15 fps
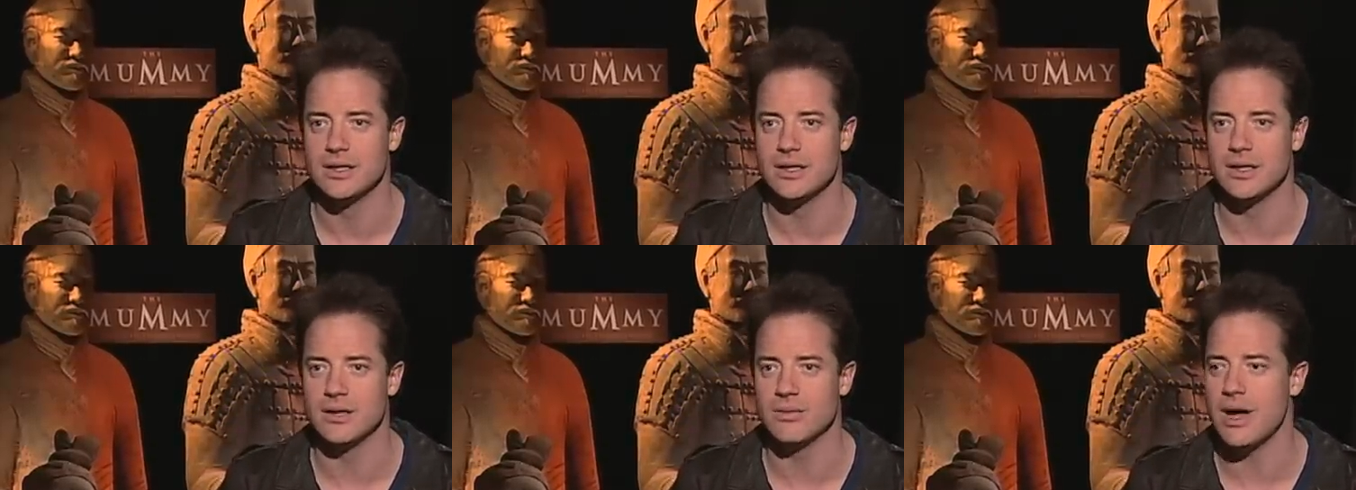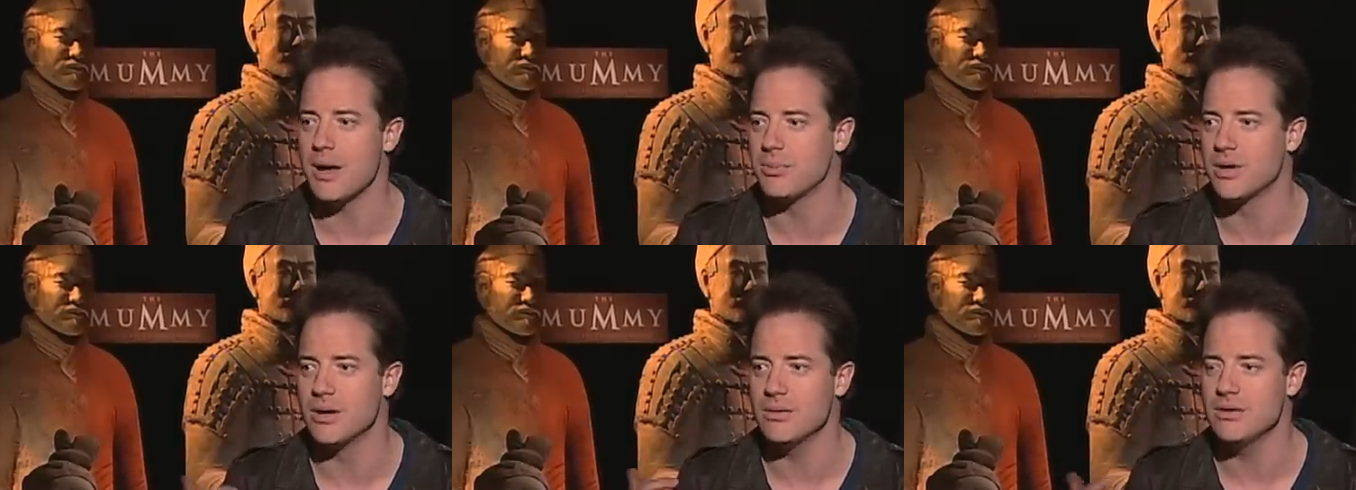Speaker 1: Uh,
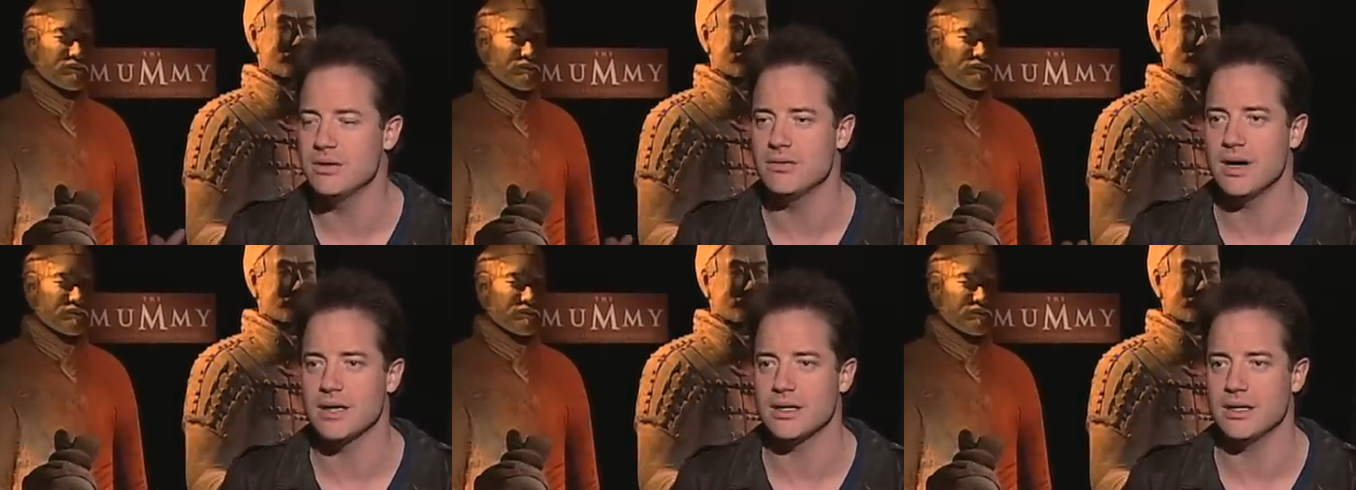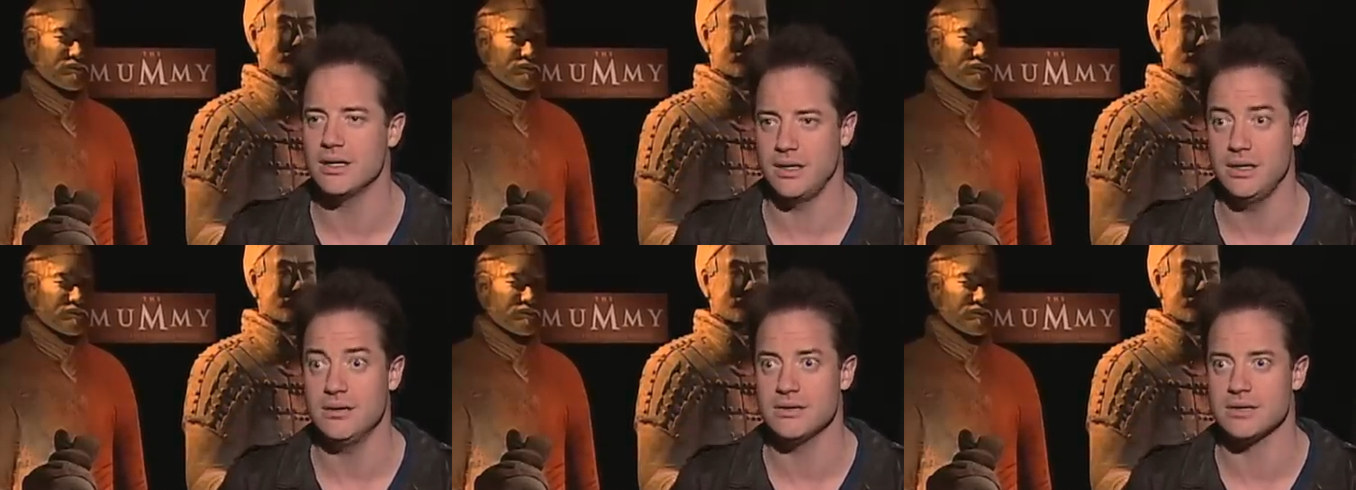Rob Cohen directed it.
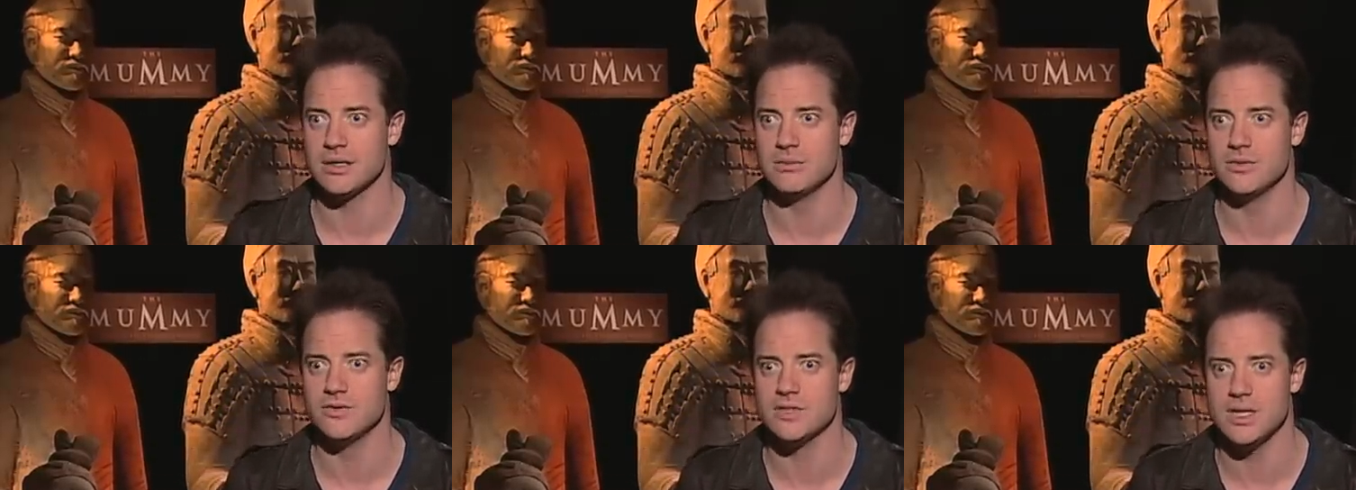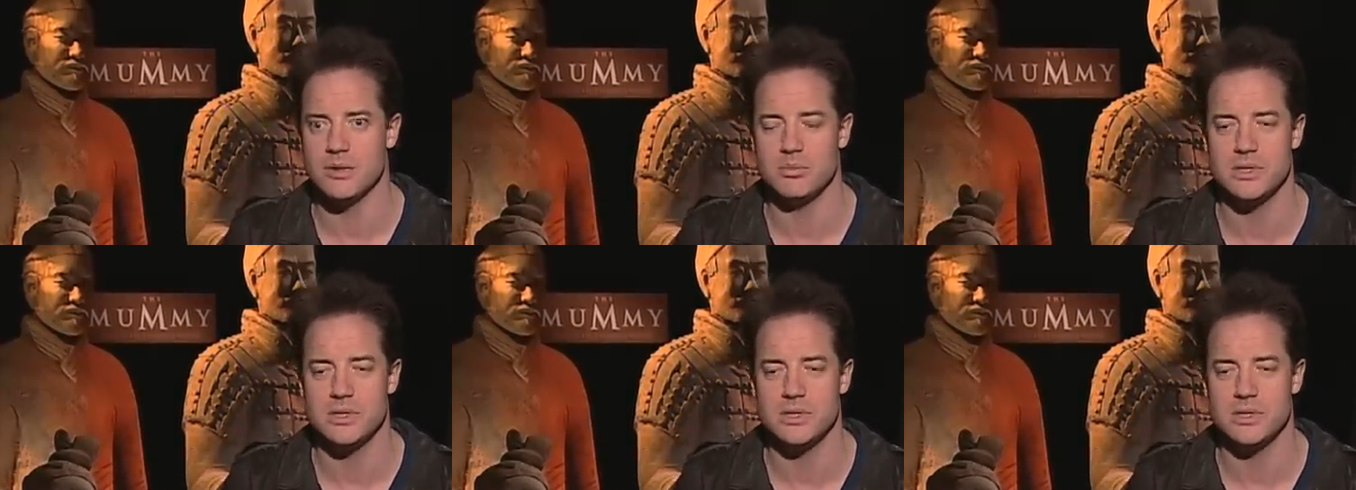He knows how to move set